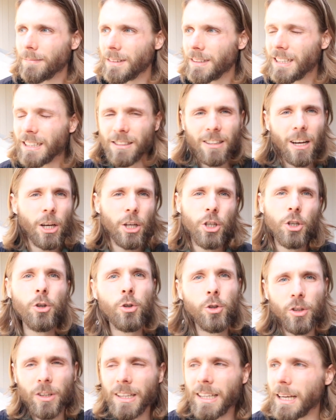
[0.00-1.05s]
there's not
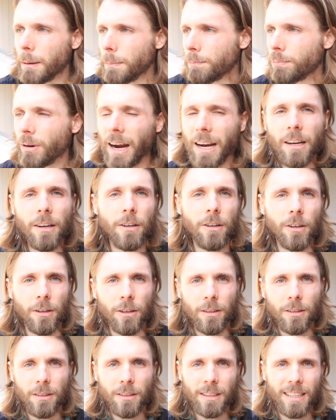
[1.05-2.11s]
usually a
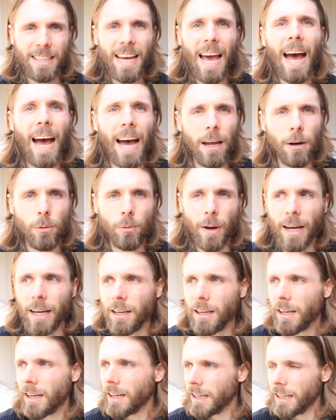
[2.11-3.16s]
predator cat,
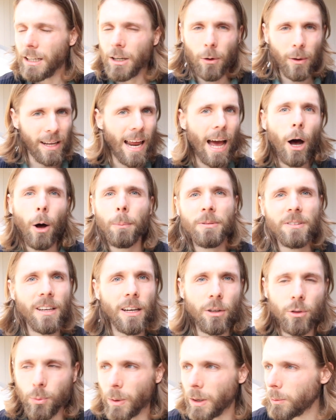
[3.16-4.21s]
right? You know, it helps
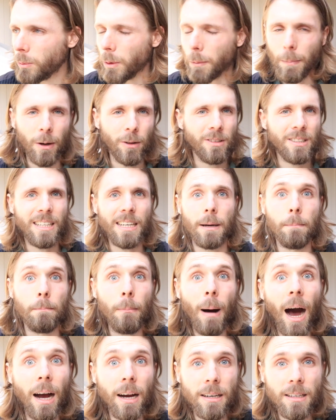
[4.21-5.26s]
us when we're about to get
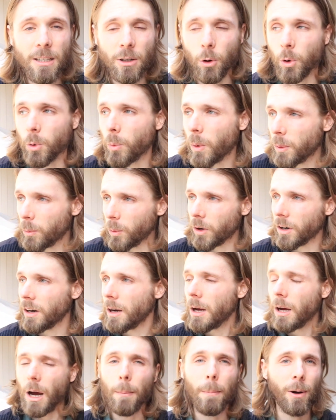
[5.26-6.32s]
mugged or when we're
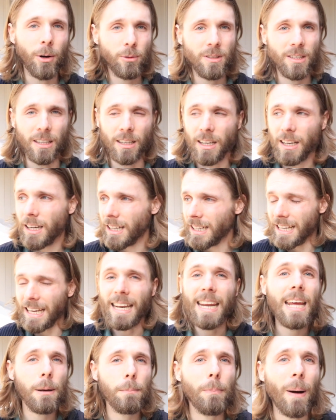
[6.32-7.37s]
about to get
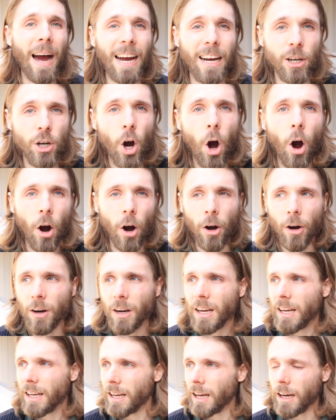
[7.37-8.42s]
hit by a car
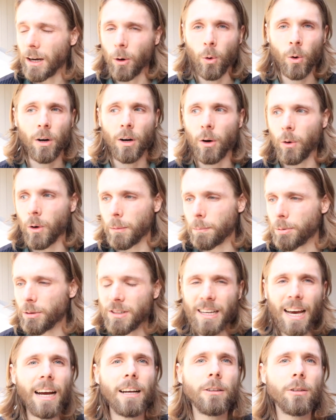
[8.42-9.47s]
or, or
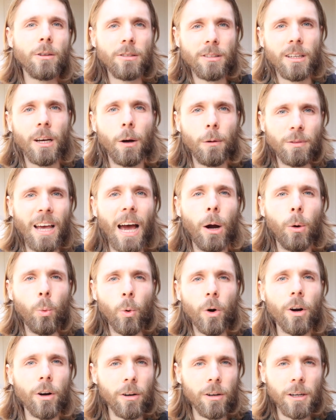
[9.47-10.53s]
protect ourselves at
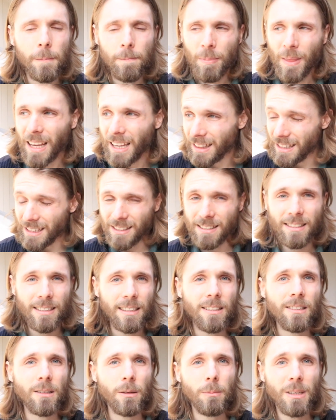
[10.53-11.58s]
work. This
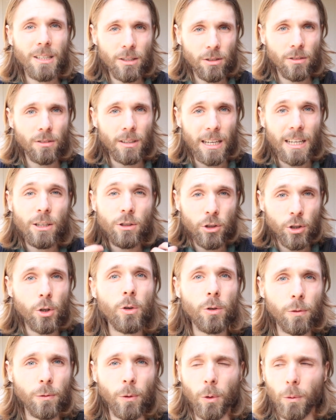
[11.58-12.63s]
system is, is
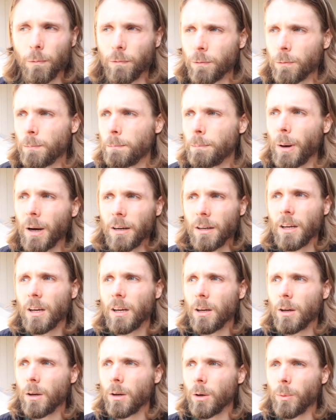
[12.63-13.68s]
useful, but
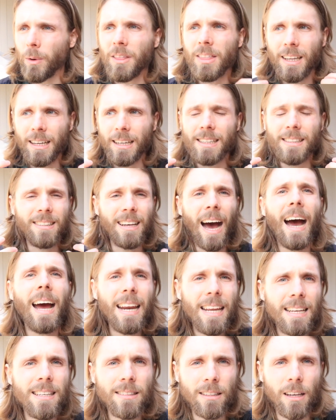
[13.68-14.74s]
with an
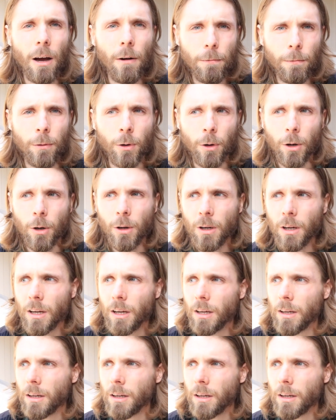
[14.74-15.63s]
anxiety sufferer,